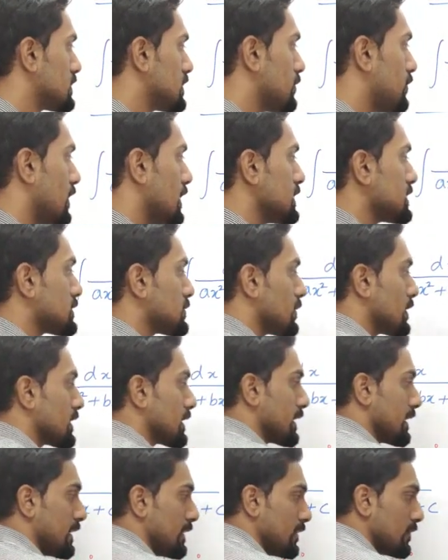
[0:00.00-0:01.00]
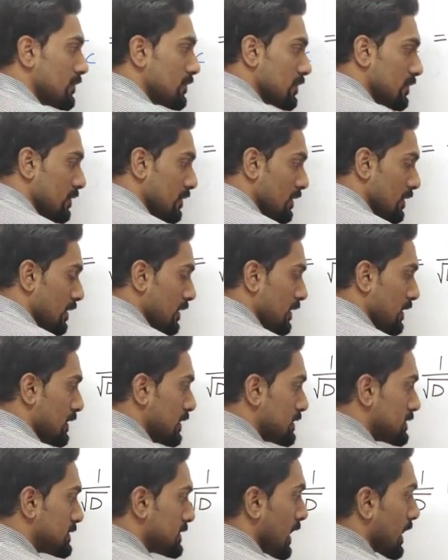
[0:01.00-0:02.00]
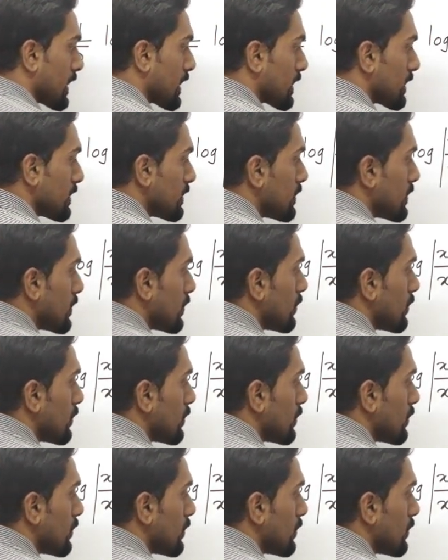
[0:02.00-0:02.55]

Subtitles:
The first one is check